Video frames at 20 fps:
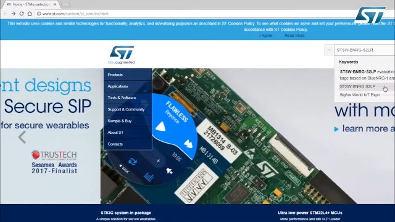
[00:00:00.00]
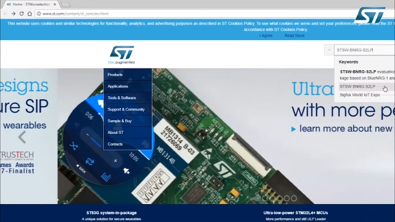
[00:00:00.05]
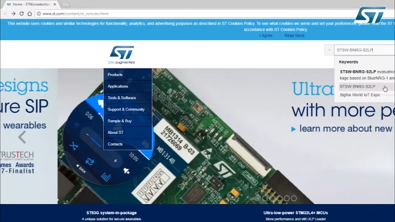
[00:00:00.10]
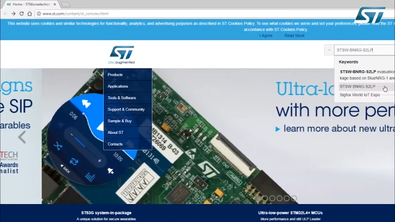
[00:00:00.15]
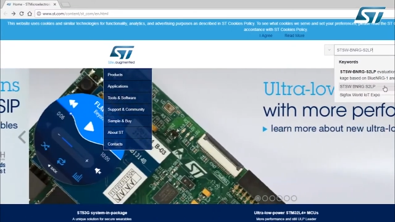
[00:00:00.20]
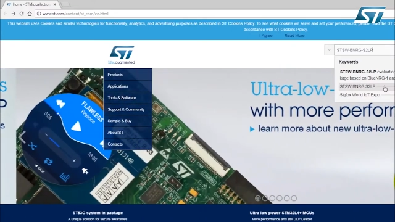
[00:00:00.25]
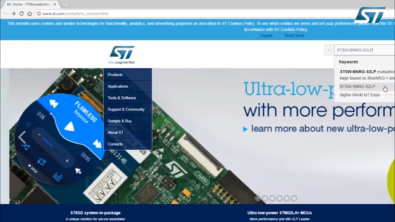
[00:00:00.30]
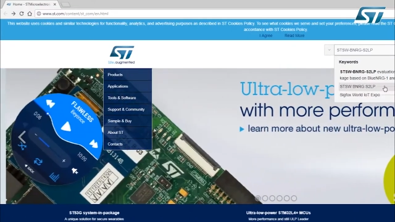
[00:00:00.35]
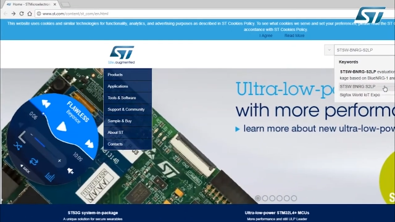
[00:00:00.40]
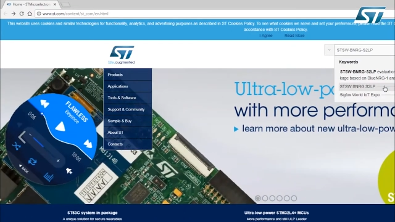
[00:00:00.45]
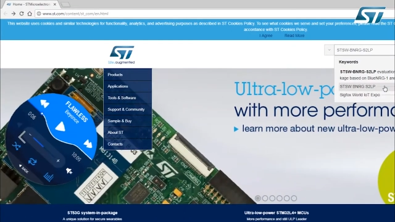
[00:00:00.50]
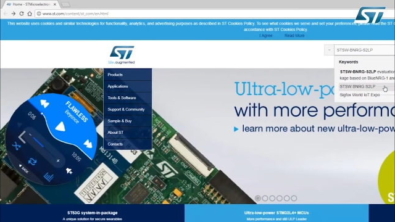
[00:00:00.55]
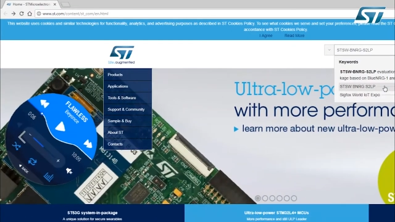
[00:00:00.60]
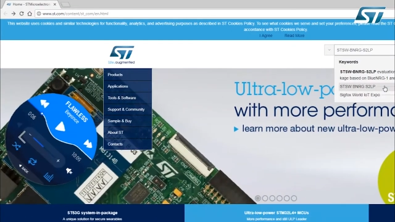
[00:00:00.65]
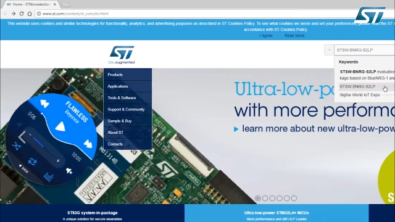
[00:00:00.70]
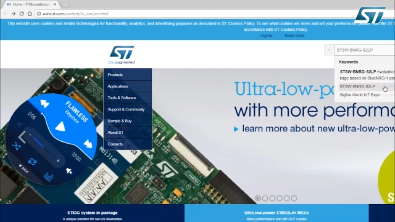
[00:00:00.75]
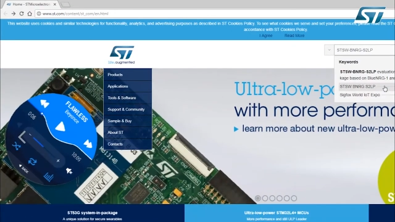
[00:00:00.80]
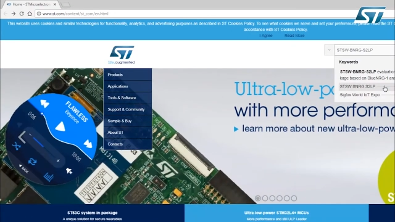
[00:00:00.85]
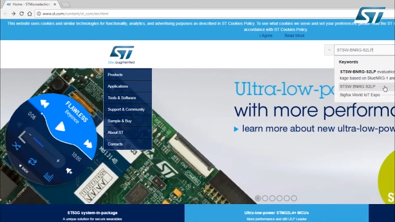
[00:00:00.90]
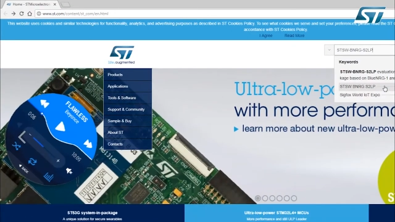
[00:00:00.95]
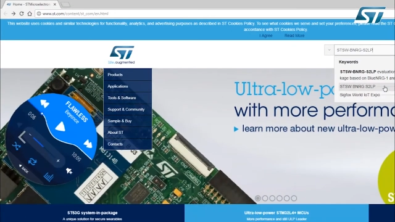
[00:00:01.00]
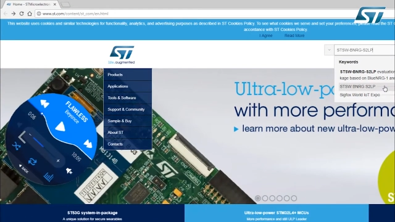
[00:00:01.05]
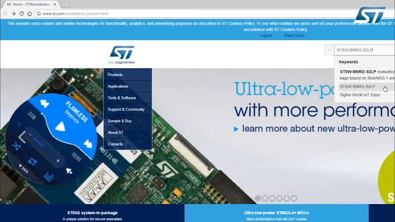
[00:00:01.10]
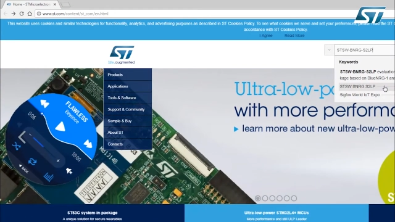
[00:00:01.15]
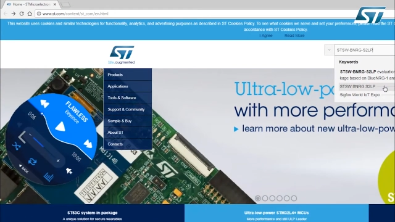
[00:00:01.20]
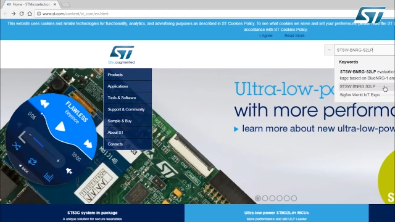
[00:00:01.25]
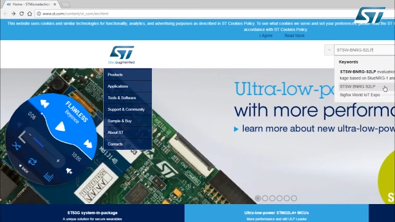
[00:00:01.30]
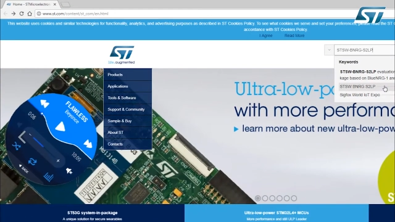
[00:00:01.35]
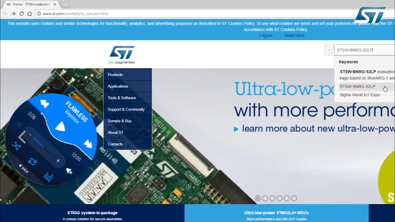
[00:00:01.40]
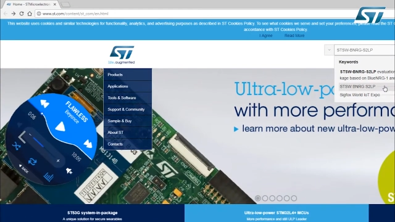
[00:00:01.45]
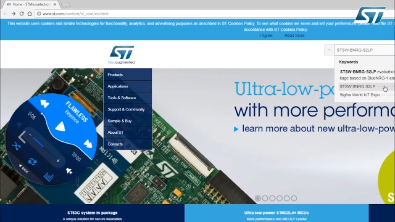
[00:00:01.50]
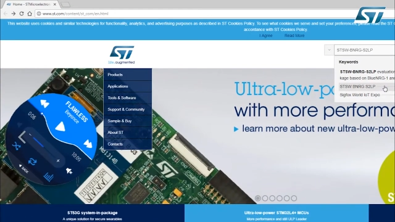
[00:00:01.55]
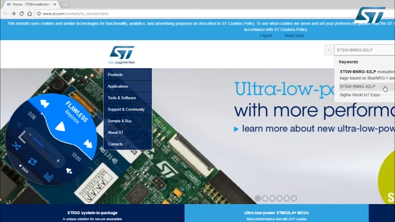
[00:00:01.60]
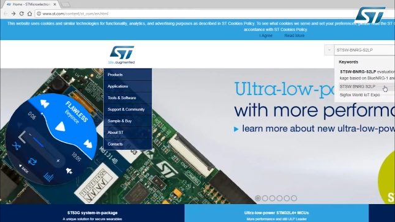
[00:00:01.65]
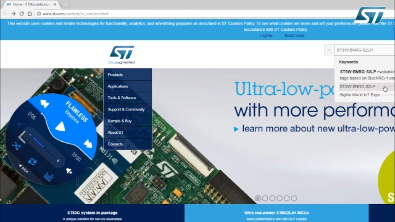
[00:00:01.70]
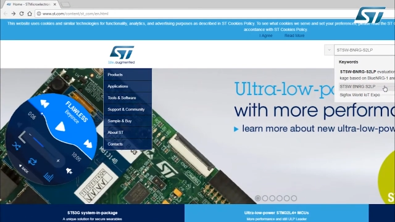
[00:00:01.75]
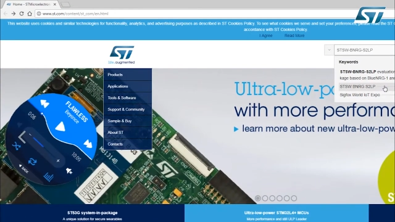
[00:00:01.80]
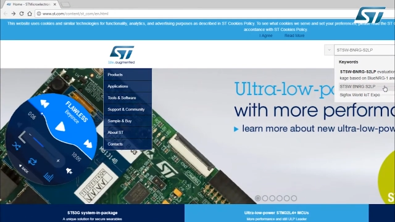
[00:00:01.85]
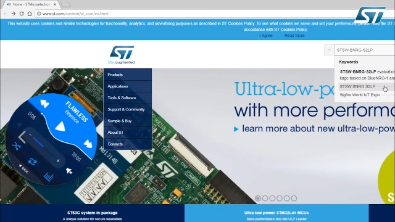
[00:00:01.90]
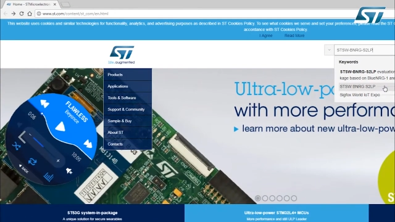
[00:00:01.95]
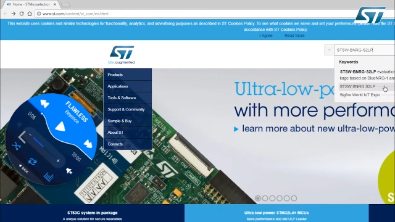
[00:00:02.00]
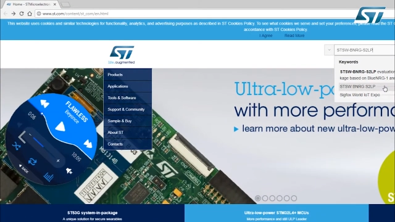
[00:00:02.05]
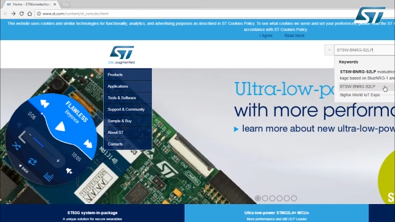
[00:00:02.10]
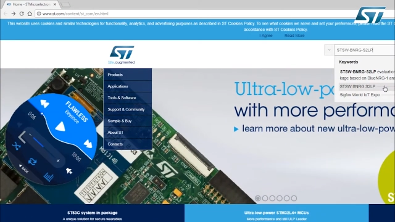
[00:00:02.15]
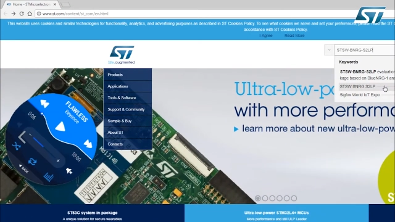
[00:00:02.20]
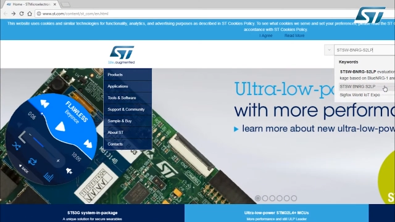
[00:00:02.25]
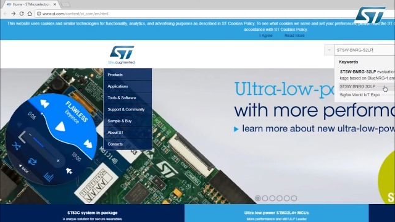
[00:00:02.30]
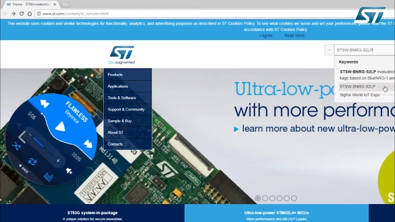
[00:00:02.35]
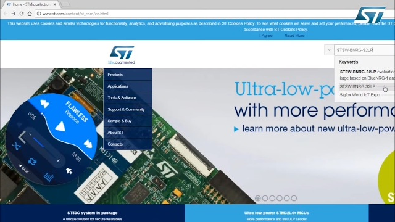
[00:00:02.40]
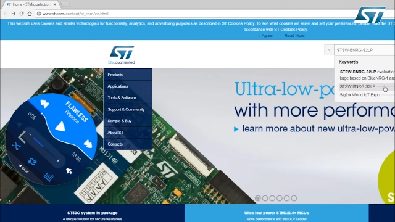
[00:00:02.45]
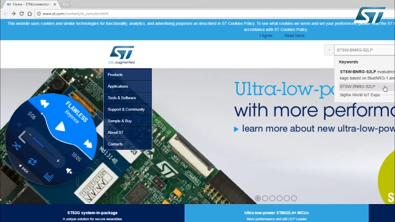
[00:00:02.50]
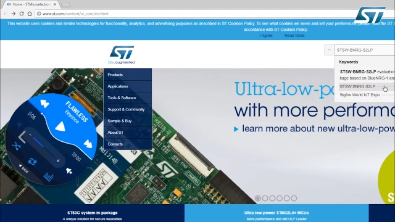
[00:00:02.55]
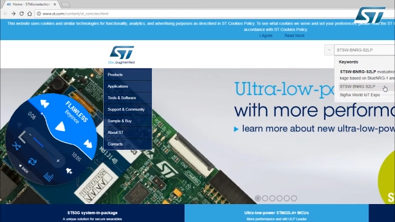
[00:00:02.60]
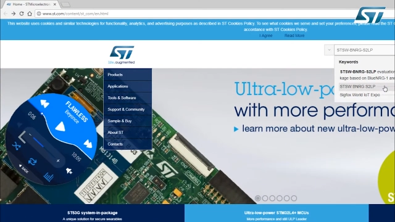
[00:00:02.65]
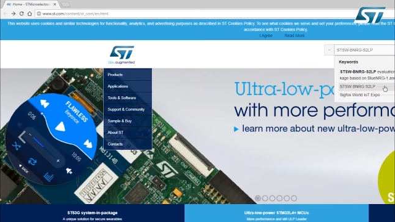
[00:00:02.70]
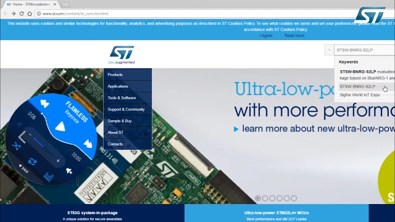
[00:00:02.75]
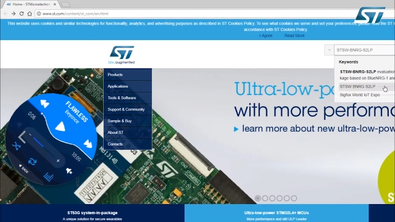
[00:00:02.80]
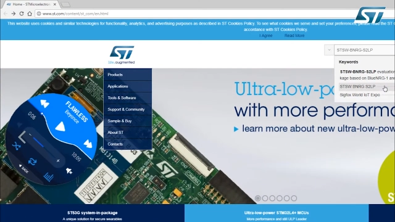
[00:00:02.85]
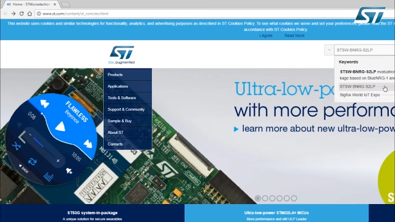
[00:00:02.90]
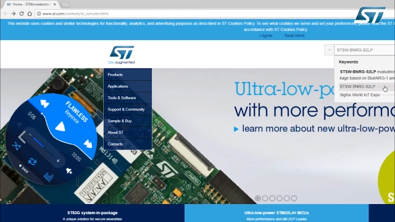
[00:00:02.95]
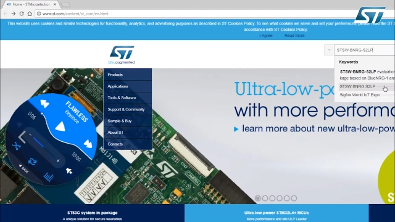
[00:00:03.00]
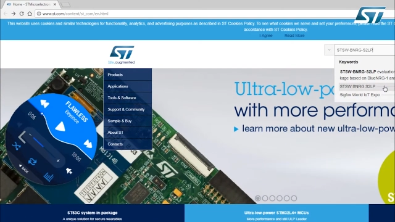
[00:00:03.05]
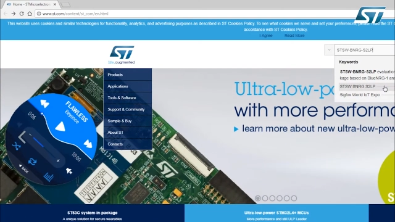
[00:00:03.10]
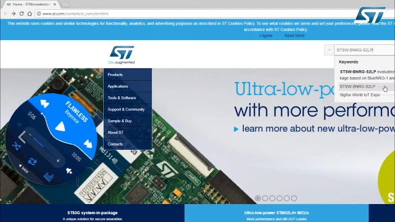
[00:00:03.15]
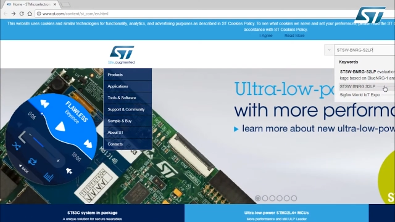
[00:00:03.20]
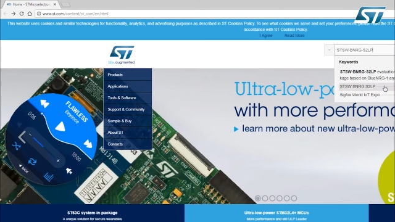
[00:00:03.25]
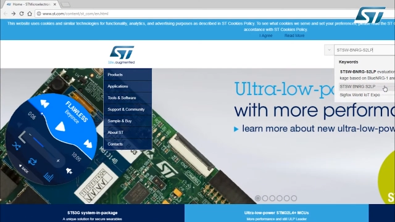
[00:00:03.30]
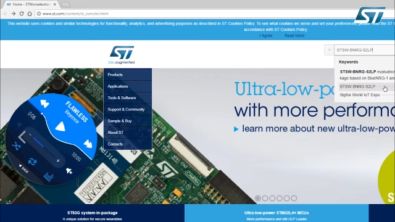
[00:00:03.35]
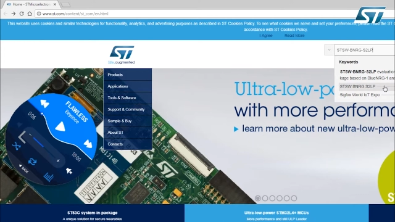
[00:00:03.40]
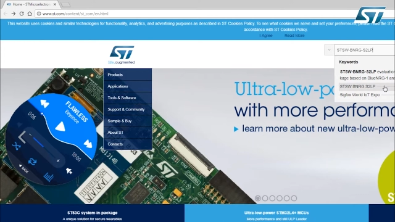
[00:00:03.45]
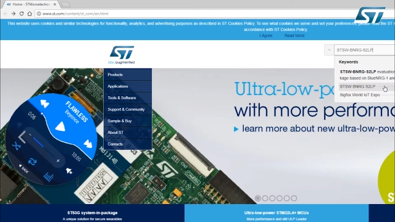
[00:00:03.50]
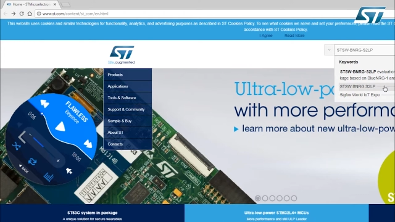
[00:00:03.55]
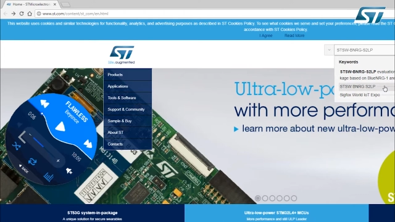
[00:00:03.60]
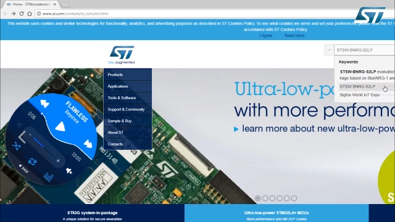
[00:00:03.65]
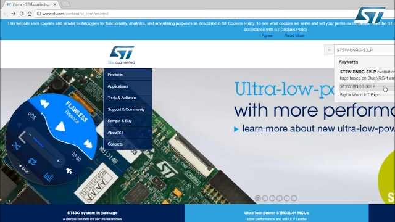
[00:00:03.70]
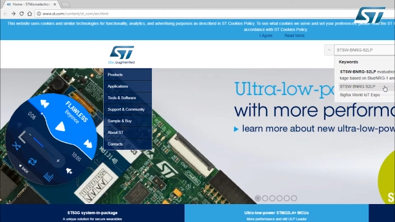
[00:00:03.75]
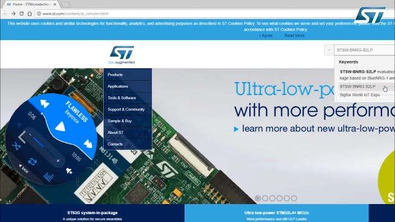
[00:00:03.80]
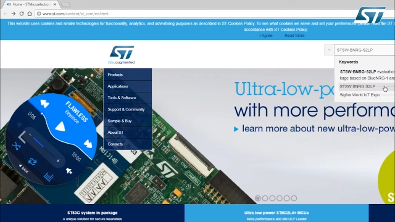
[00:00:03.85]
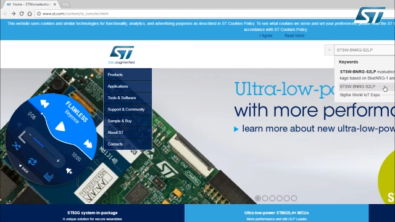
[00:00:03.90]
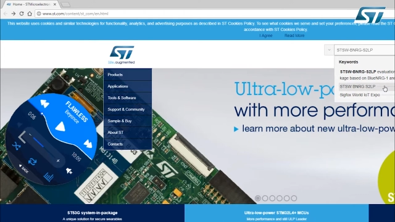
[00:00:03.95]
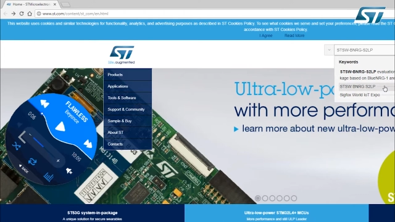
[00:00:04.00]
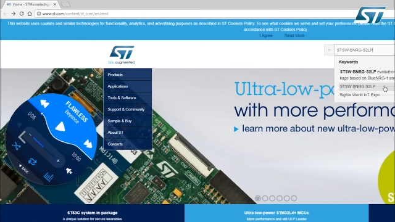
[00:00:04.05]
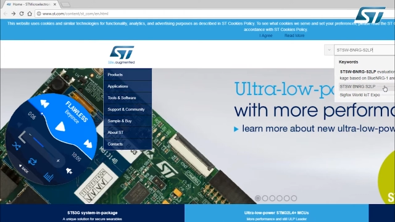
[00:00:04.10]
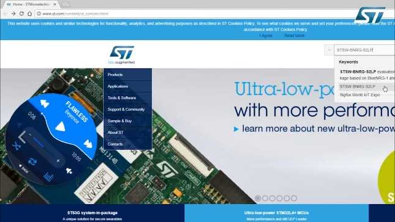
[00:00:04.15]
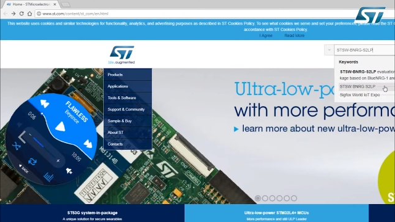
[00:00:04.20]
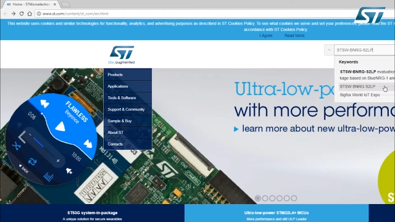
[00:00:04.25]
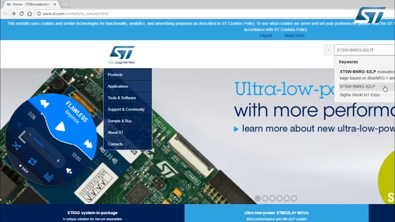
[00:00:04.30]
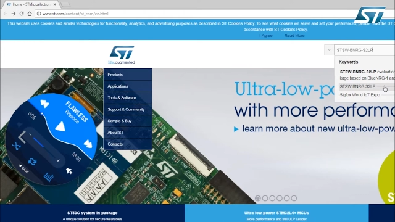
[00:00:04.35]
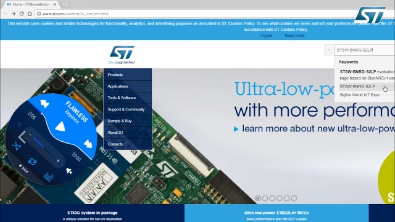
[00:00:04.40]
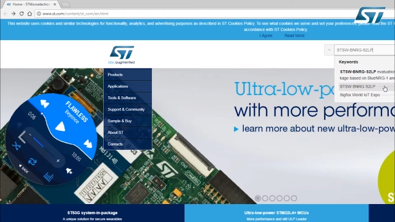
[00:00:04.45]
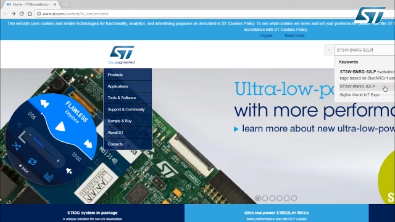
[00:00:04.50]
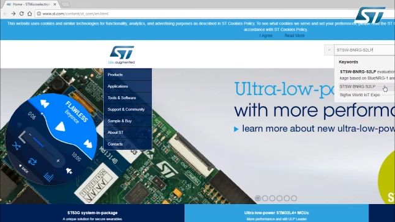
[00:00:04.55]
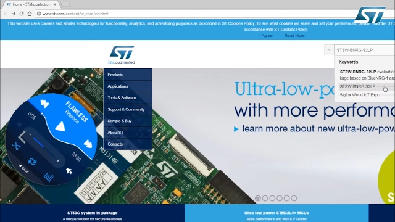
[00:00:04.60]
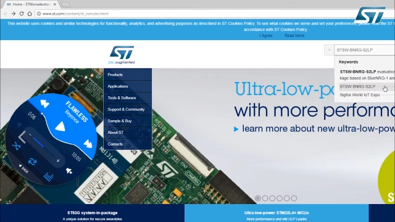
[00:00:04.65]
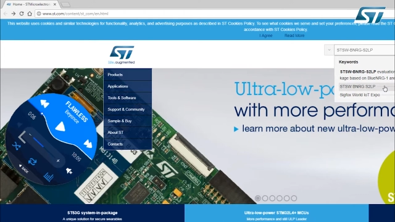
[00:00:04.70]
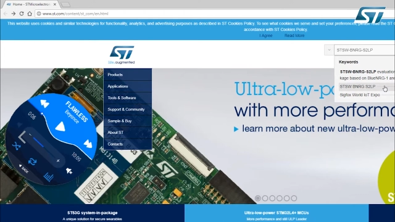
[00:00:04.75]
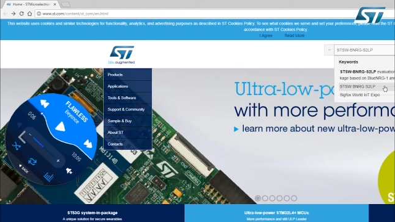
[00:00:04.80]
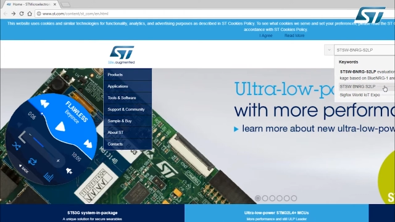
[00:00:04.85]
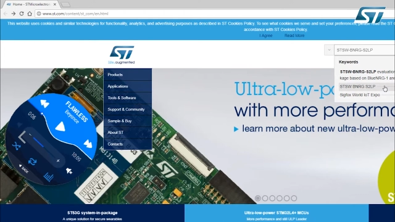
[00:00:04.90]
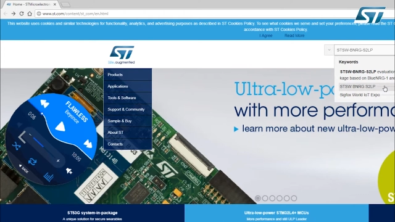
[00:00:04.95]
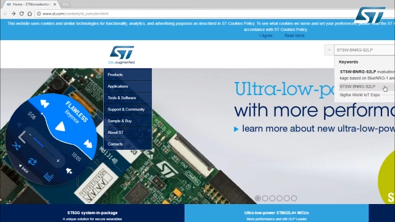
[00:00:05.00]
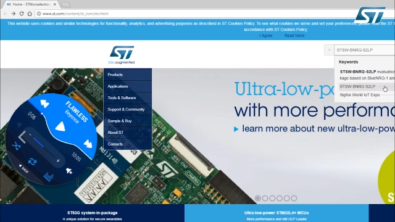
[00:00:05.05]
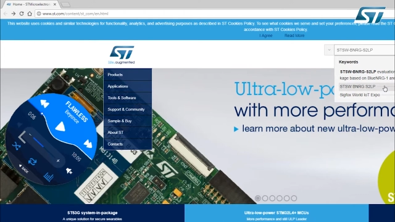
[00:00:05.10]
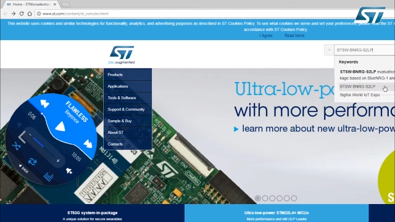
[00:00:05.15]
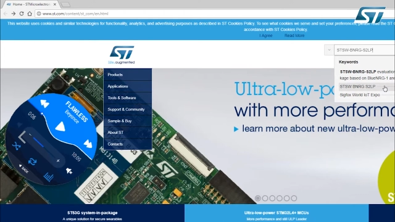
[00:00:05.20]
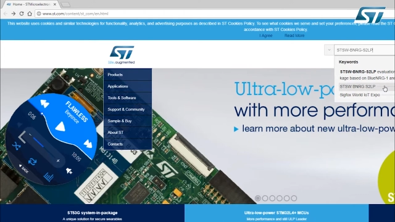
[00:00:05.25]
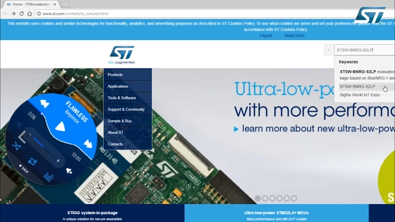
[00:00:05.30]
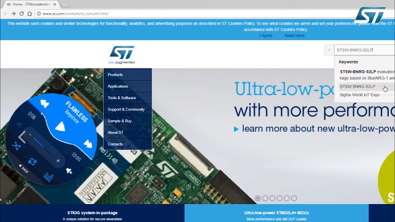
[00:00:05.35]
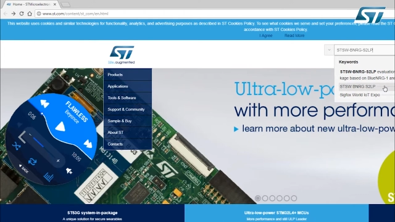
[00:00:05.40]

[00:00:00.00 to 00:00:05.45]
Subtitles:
[unreadable: no face in view]